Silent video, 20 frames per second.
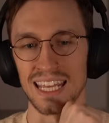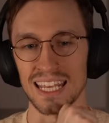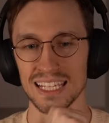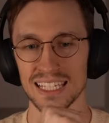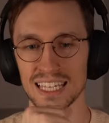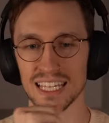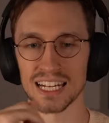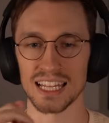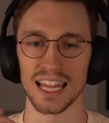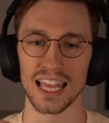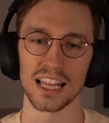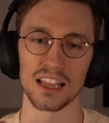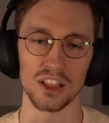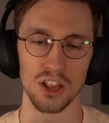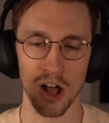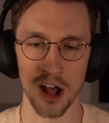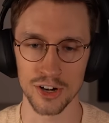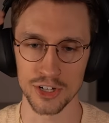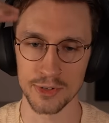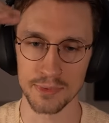he's gonna like
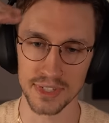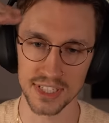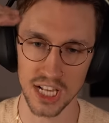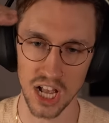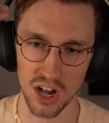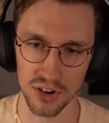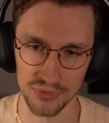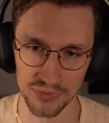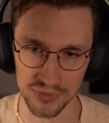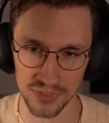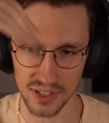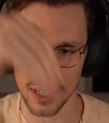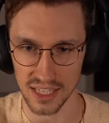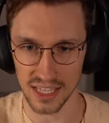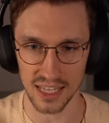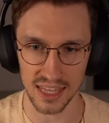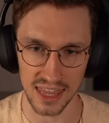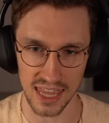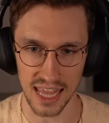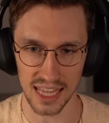launch himself
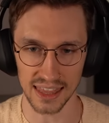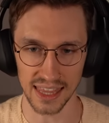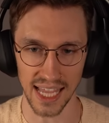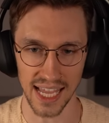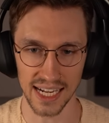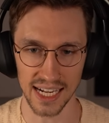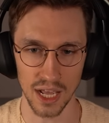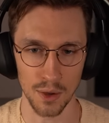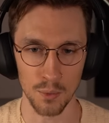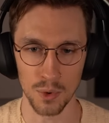and land